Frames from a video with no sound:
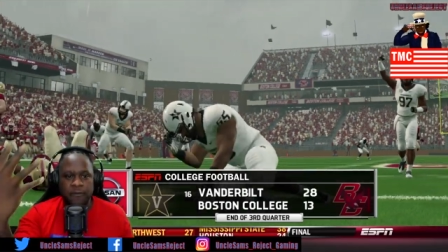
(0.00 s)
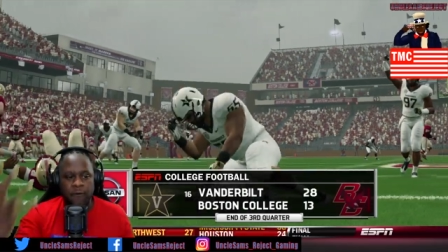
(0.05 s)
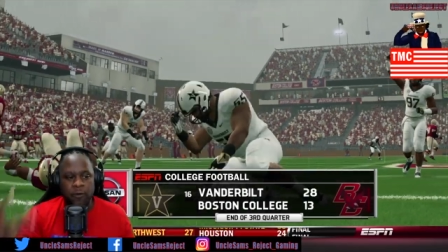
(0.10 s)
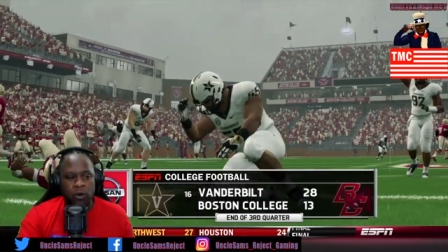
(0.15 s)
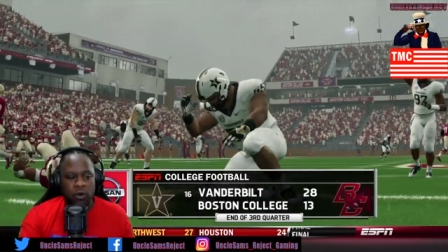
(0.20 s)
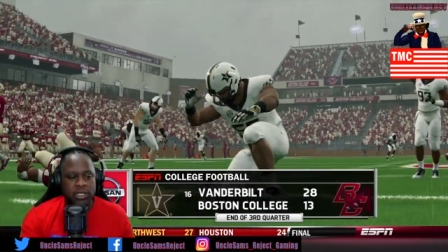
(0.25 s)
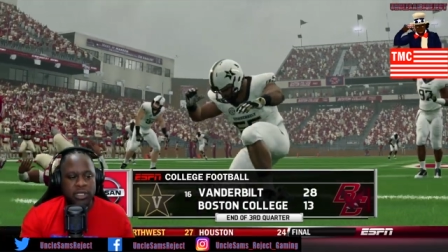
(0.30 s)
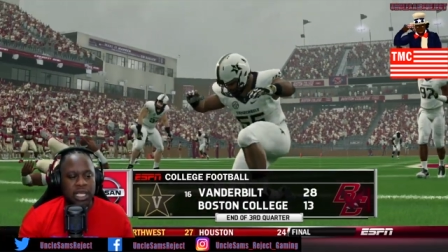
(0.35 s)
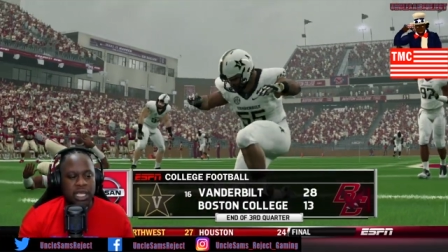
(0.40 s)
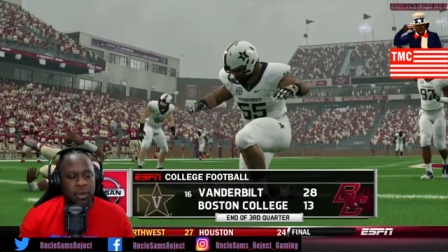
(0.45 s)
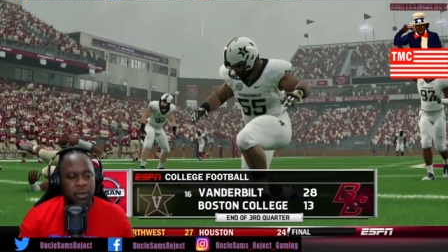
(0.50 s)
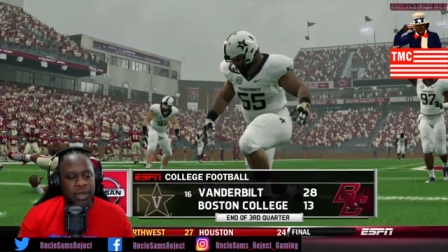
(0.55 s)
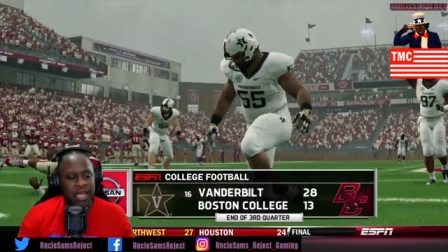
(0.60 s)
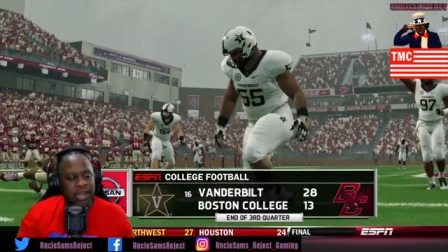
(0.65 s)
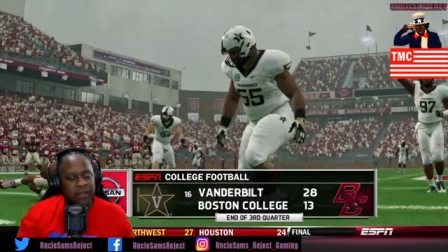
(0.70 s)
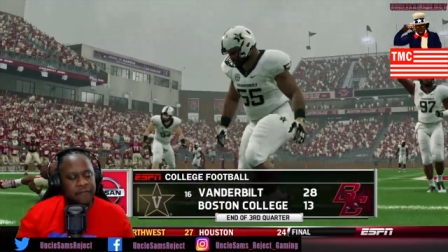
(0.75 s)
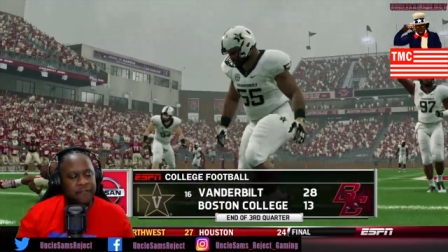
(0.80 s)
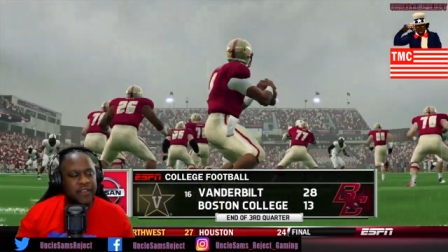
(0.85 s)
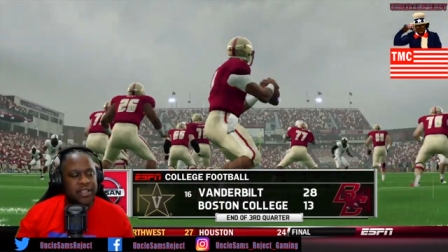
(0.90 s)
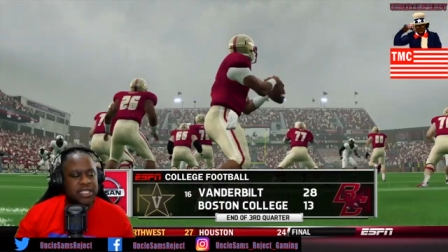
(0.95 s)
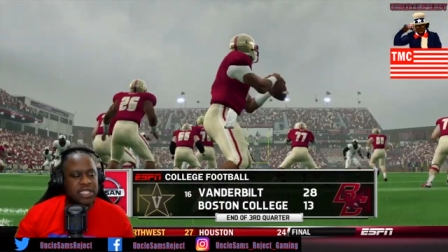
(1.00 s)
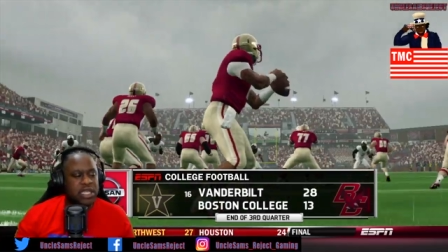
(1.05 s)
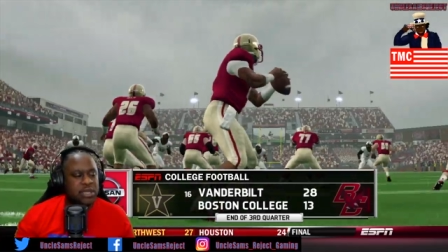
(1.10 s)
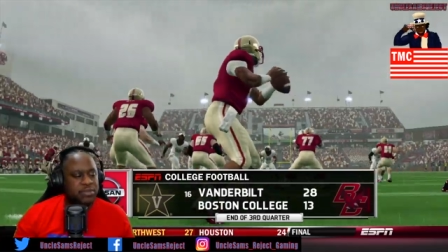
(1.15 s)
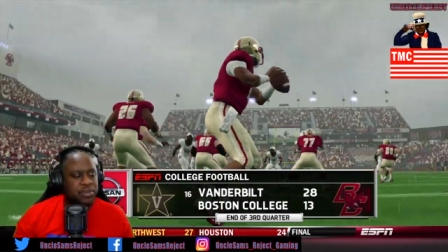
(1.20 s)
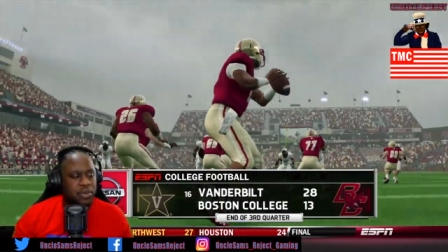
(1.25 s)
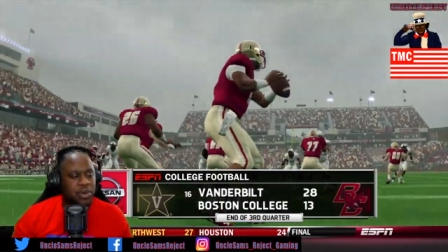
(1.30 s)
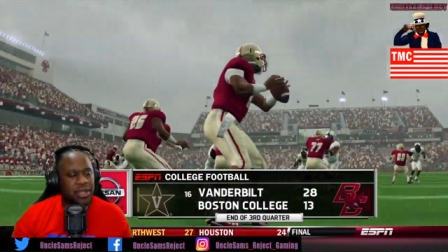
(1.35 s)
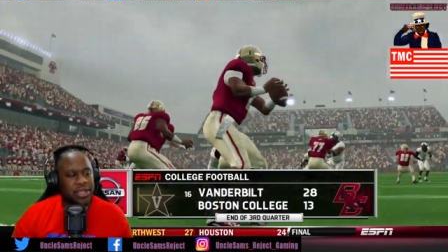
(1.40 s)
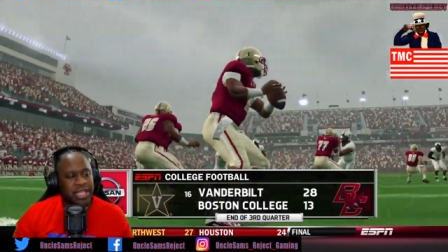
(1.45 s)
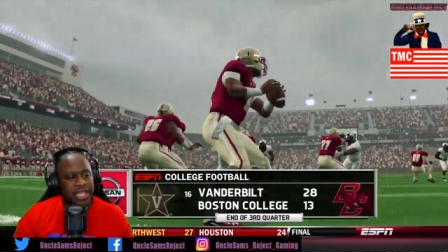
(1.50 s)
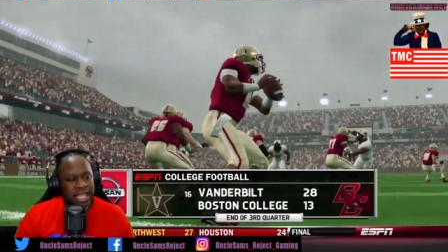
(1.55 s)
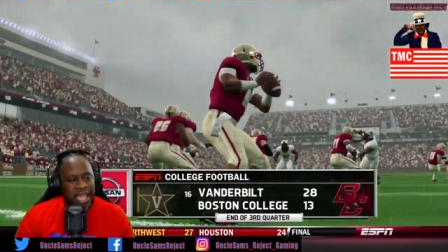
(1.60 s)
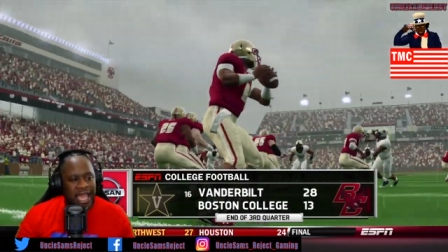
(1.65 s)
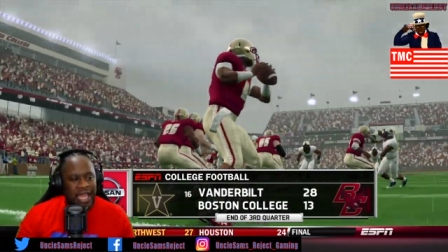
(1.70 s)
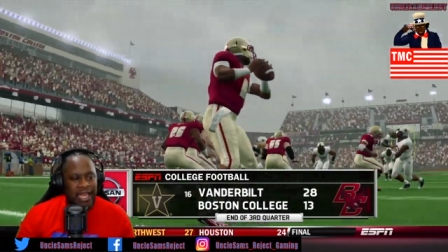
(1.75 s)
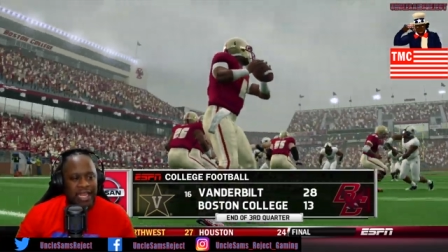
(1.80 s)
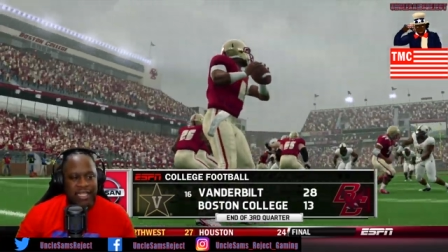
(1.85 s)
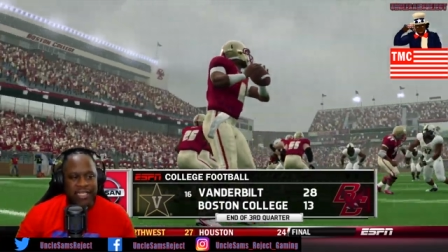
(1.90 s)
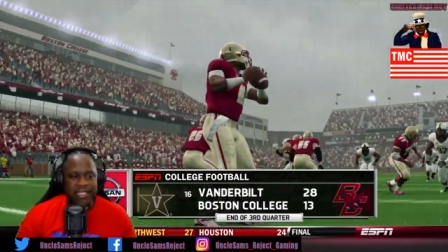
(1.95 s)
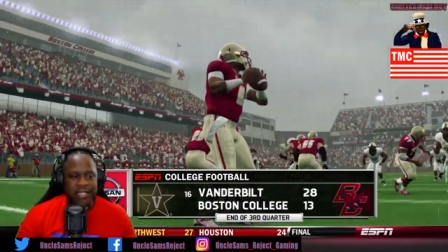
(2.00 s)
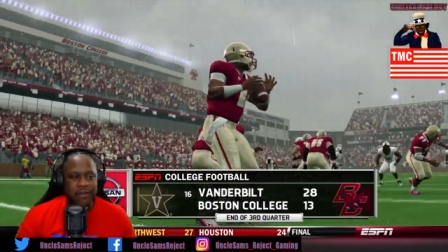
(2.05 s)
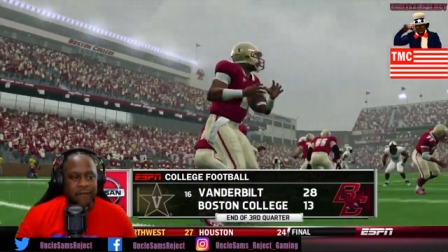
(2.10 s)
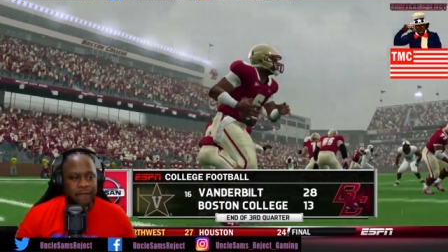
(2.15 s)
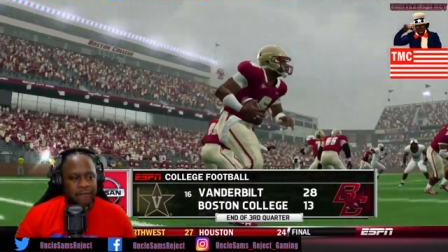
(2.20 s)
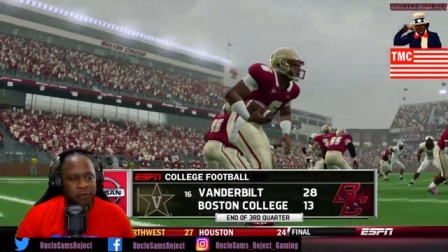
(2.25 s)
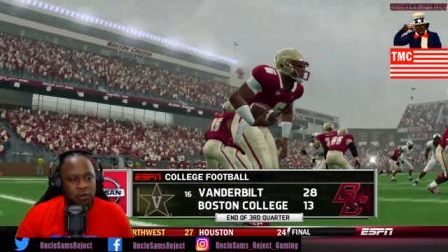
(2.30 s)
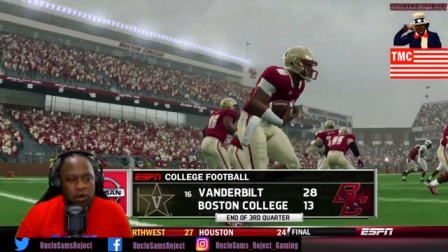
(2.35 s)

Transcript: Get those fours up. We got a 15-point lead heading